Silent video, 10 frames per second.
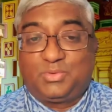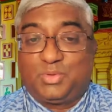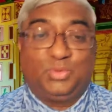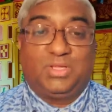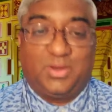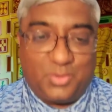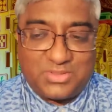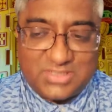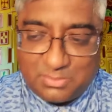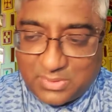through their
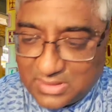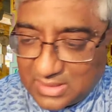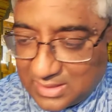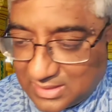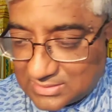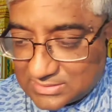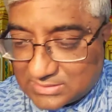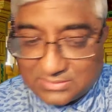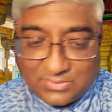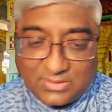own
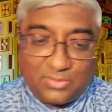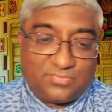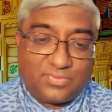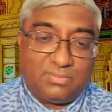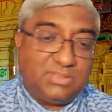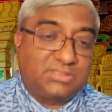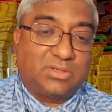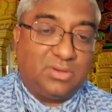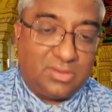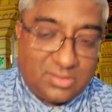sampradayas, whether you're from
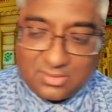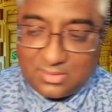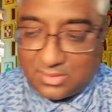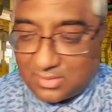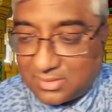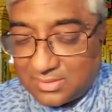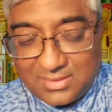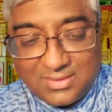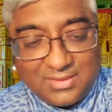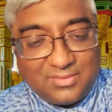ISKCON or
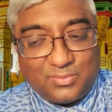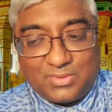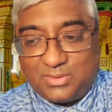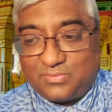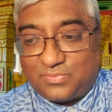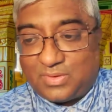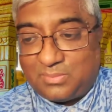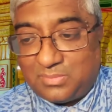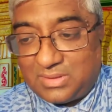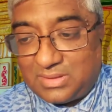whether you're
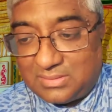from,